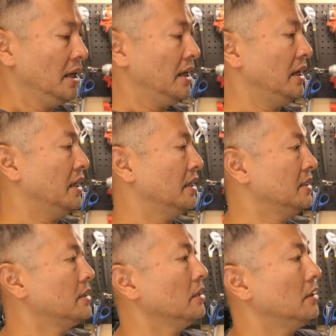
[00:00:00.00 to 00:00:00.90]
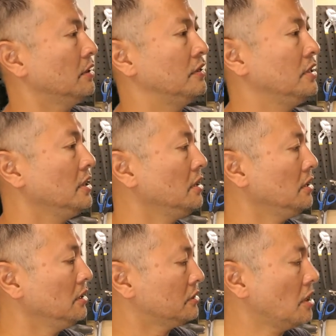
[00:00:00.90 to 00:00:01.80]
and
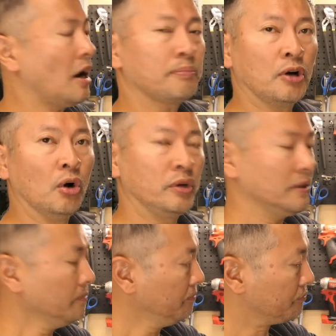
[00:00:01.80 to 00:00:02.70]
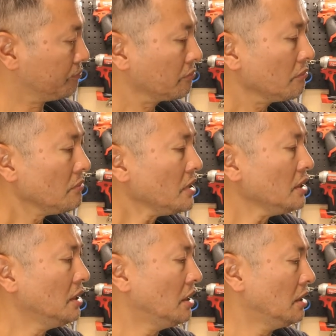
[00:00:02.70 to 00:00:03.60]
the top coating
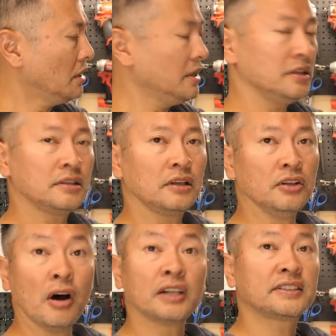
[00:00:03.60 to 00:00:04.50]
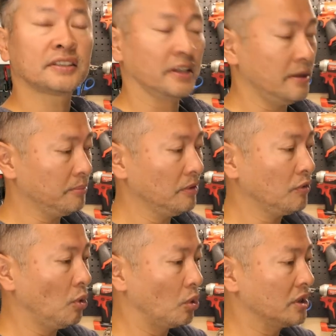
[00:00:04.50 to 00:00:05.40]
is non-slip,
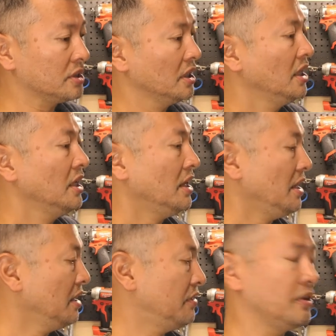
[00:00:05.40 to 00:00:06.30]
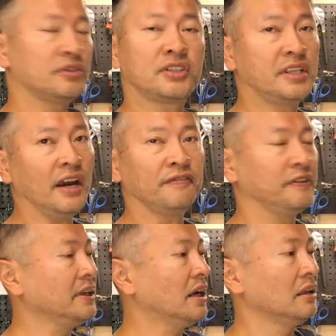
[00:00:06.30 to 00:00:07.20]
of course. There's
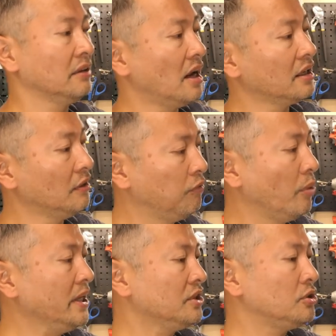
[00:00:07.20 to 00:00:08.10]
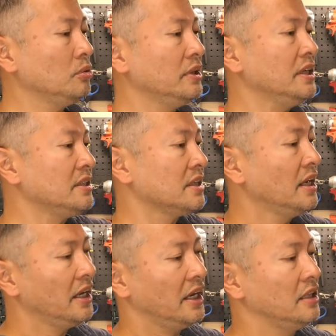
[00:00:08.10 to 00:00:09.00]
definitely a lot of weight to these,
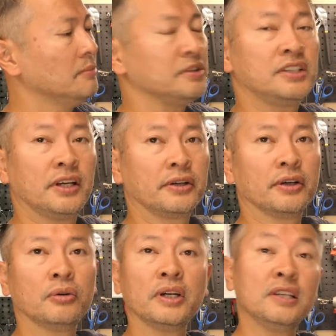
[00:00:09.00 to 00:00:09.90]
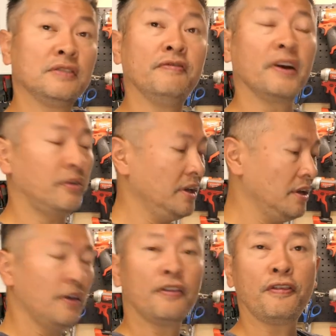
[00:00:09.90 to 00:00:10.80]
and the material is very
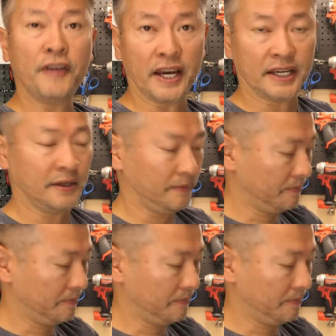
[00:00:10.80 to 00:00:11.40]
thick.